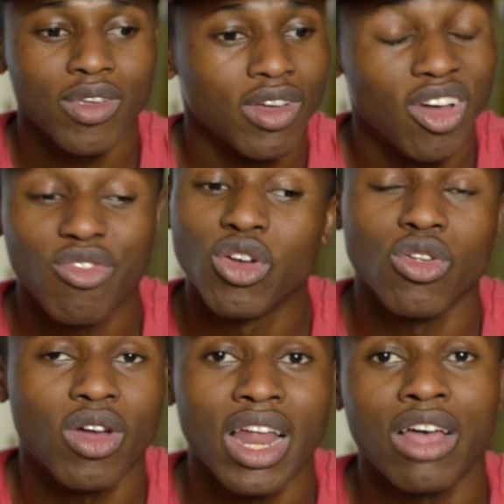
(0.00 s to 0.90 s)
So if you could
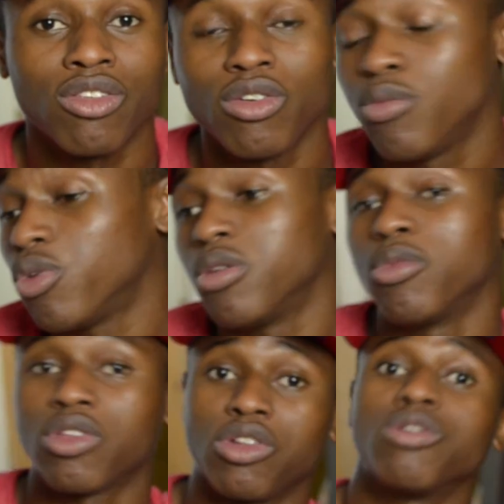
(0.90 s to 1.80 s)
do classical, you pretty
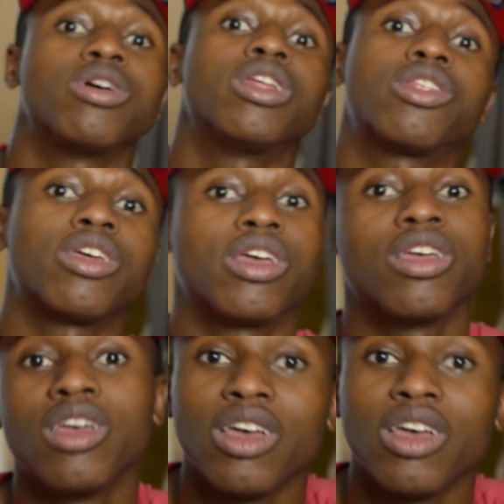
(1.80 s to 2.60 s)
much can do anything.